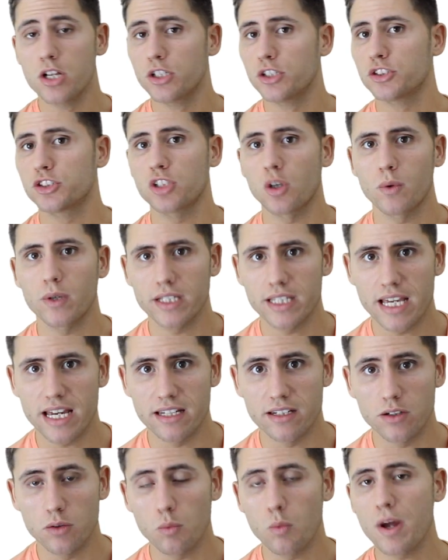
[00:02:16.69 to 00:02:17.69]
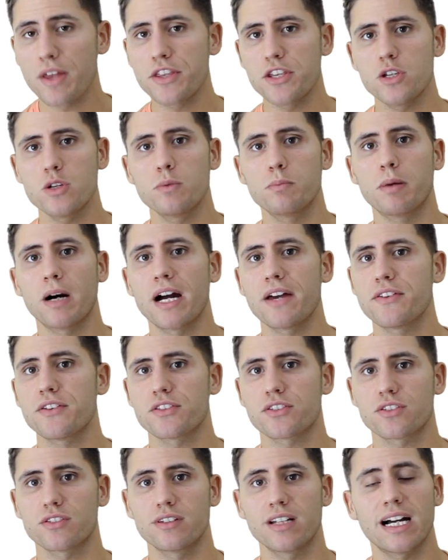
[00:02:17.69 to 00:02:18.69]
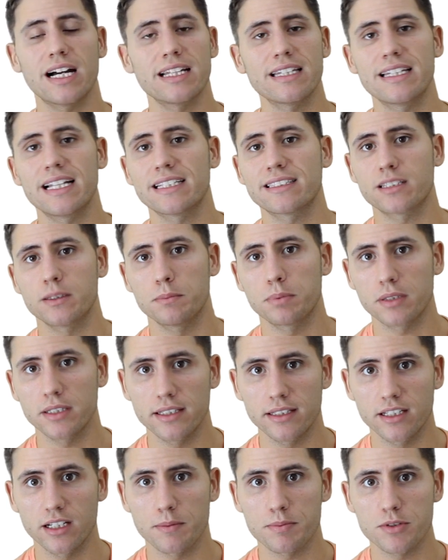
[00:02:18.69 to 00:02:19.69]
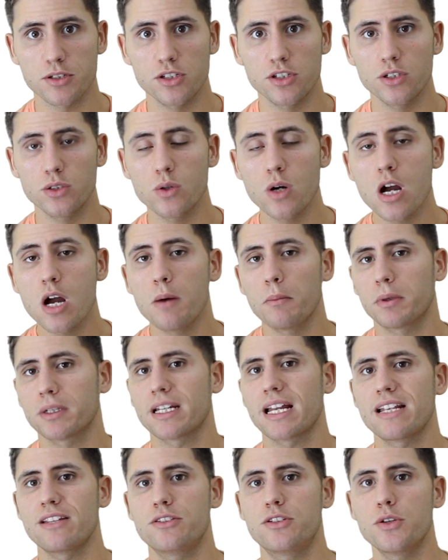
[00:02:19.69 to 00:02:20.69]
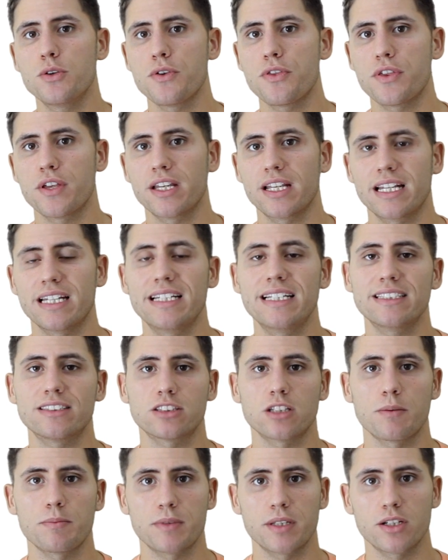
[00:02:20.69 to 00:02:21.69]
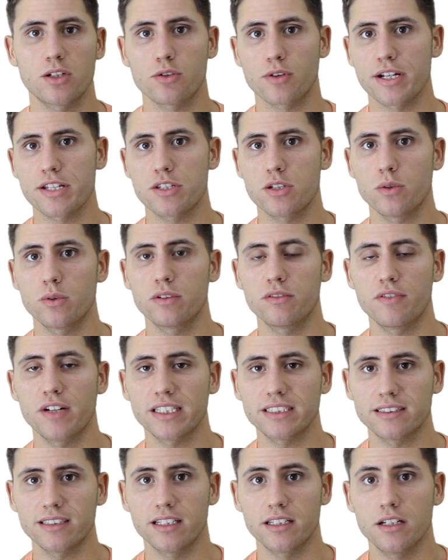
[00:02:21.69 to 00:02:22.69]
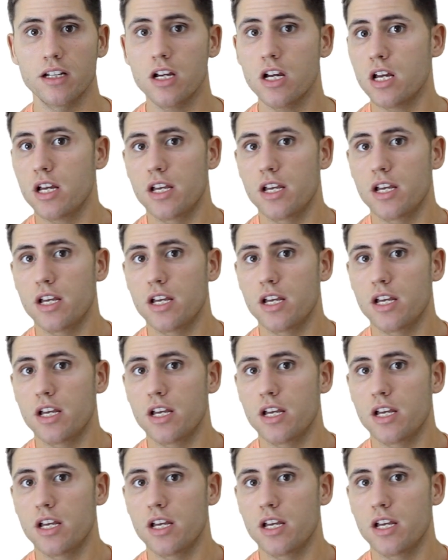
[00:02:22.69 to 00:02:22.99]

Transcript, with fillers: So again, whether you buy this or not, that's completely up to you, but I do think it is something great to invest in.